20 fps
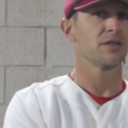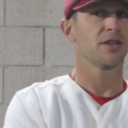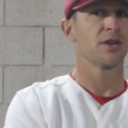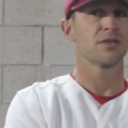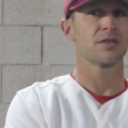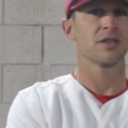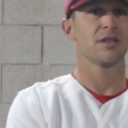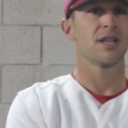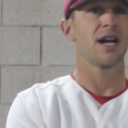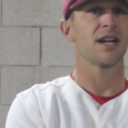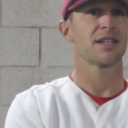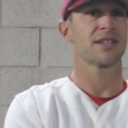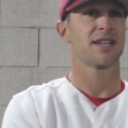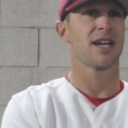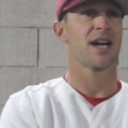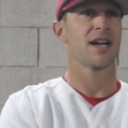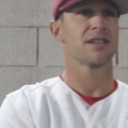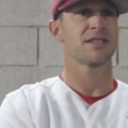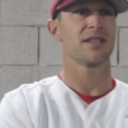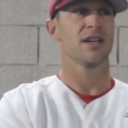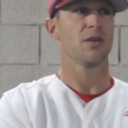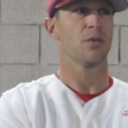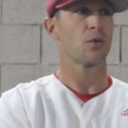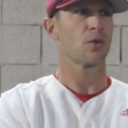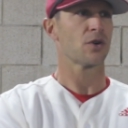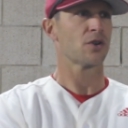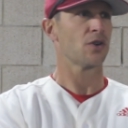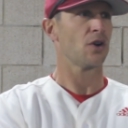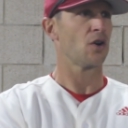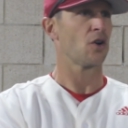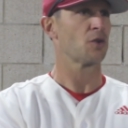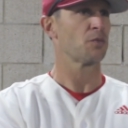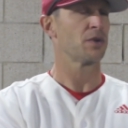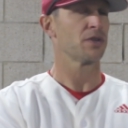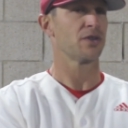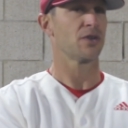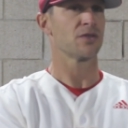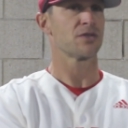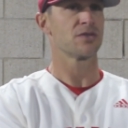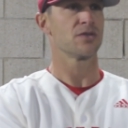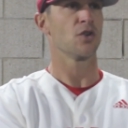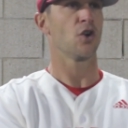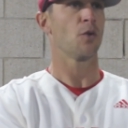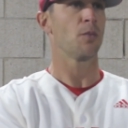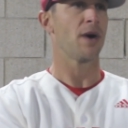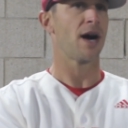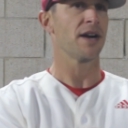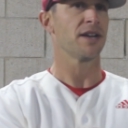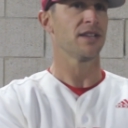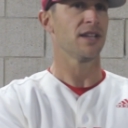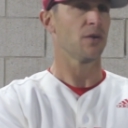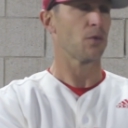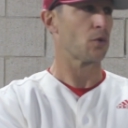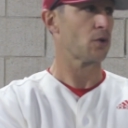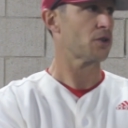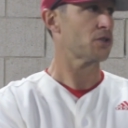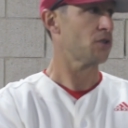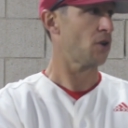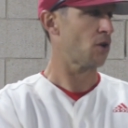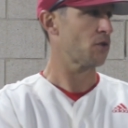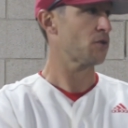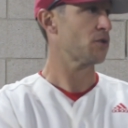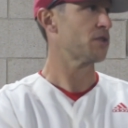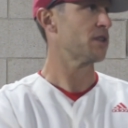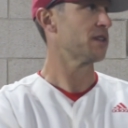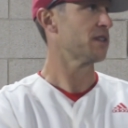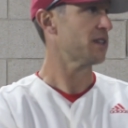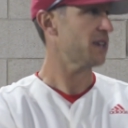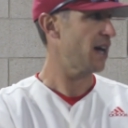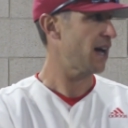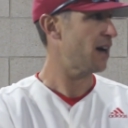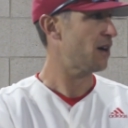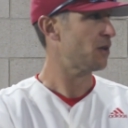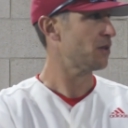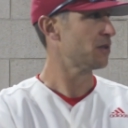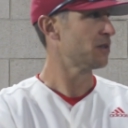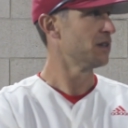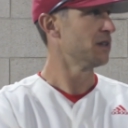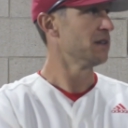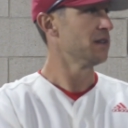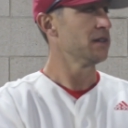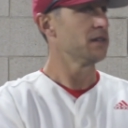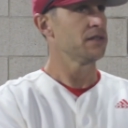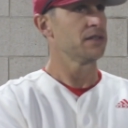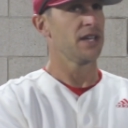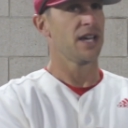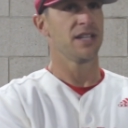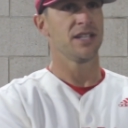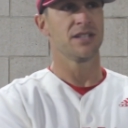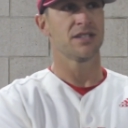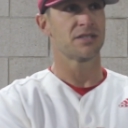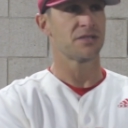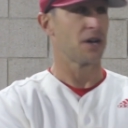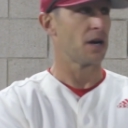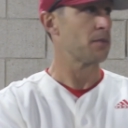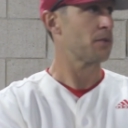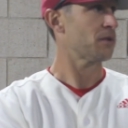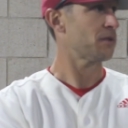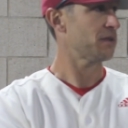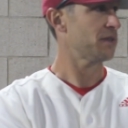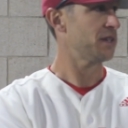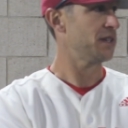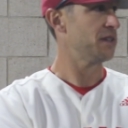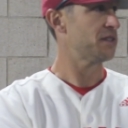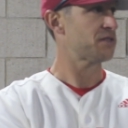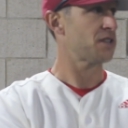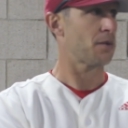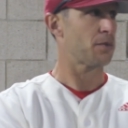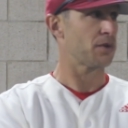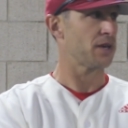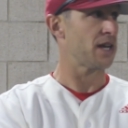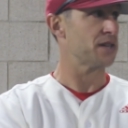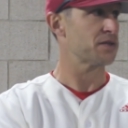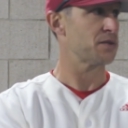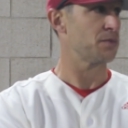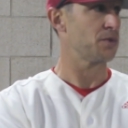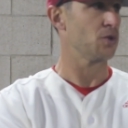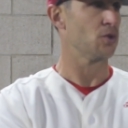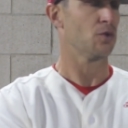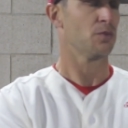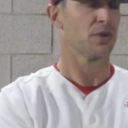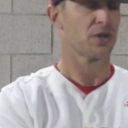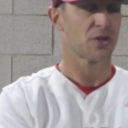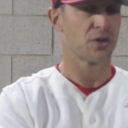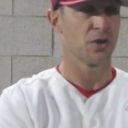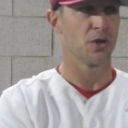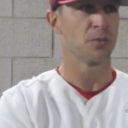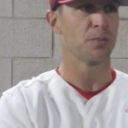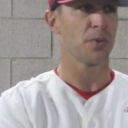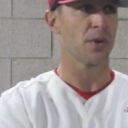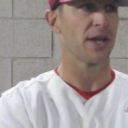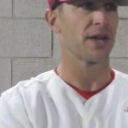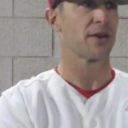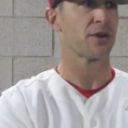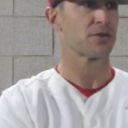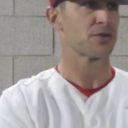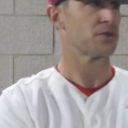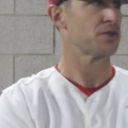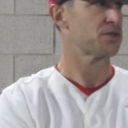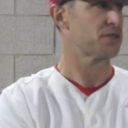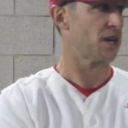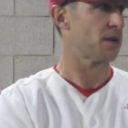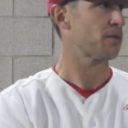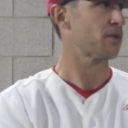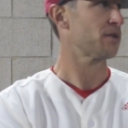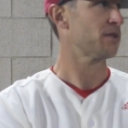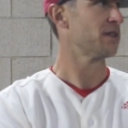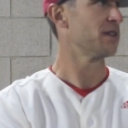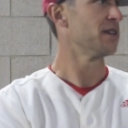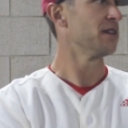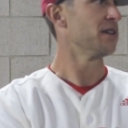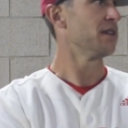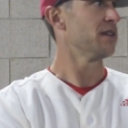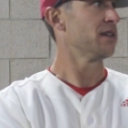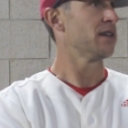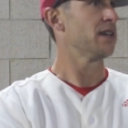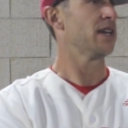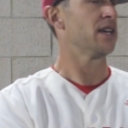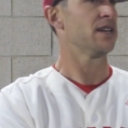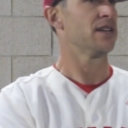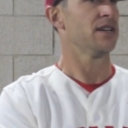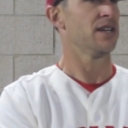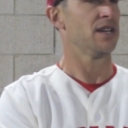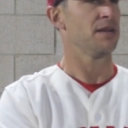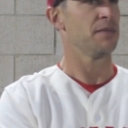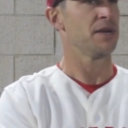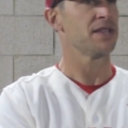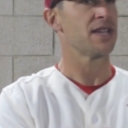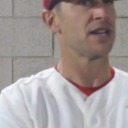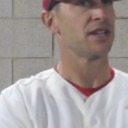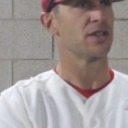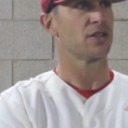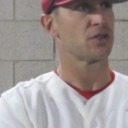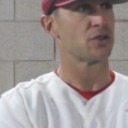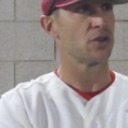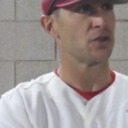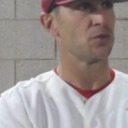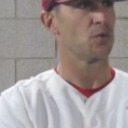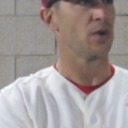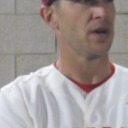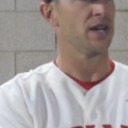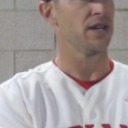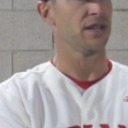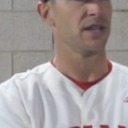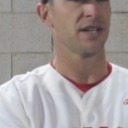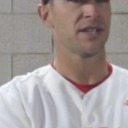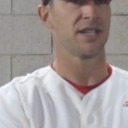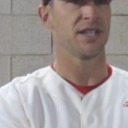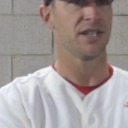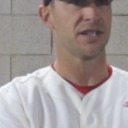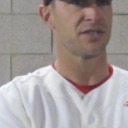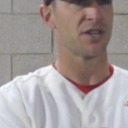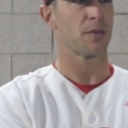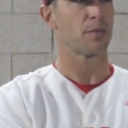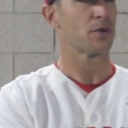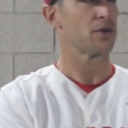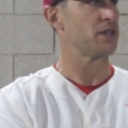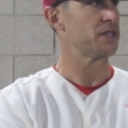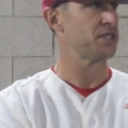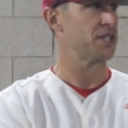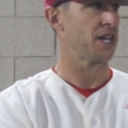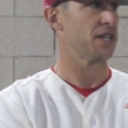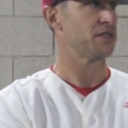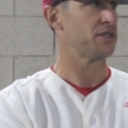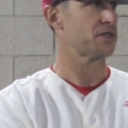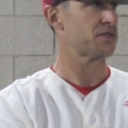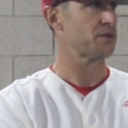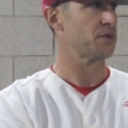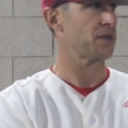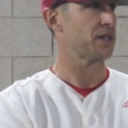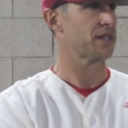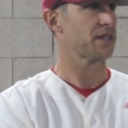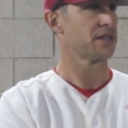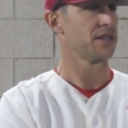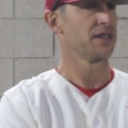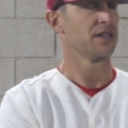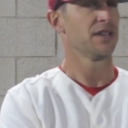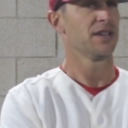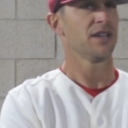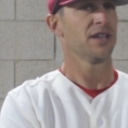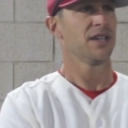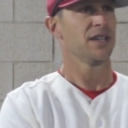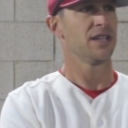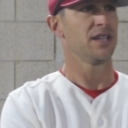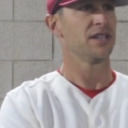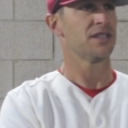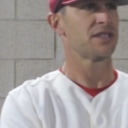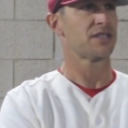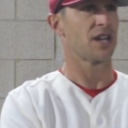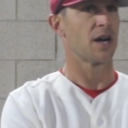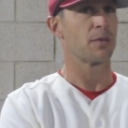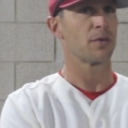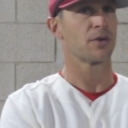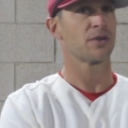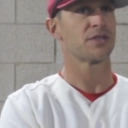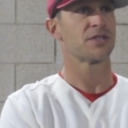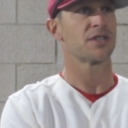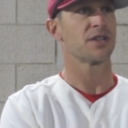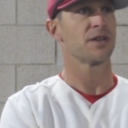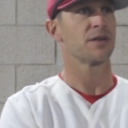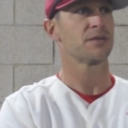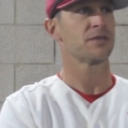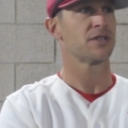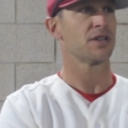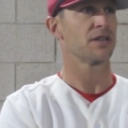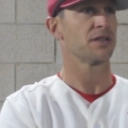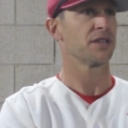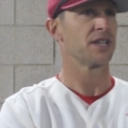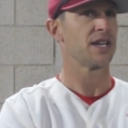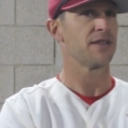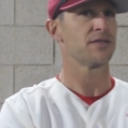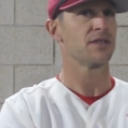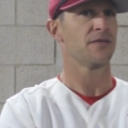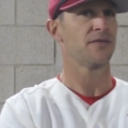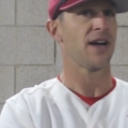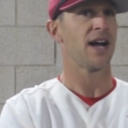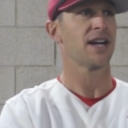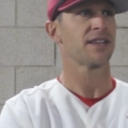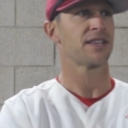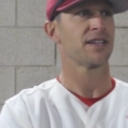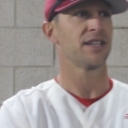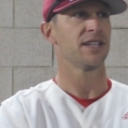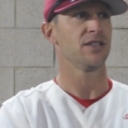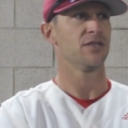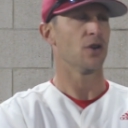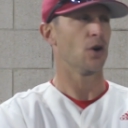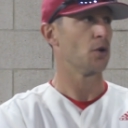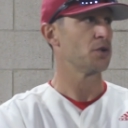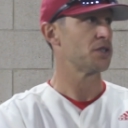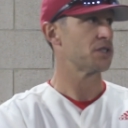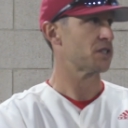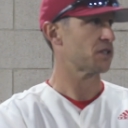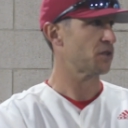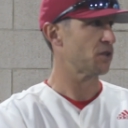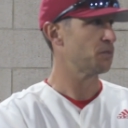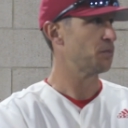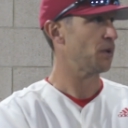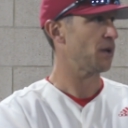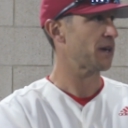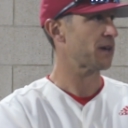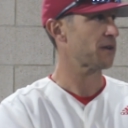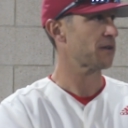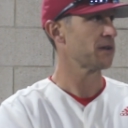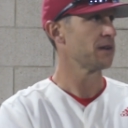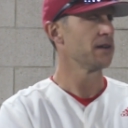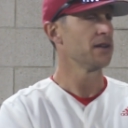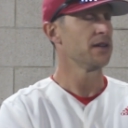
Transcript: There's a lot of guys that work hard, but there's nobody that works harder than Cal. And he's stubborn. He's stubborn as a mule. Good players are stubborn. And I mean that in a good way. Like, he's stubborn to change his swing. He's stubborn to leave the fact that he knows he's a good player.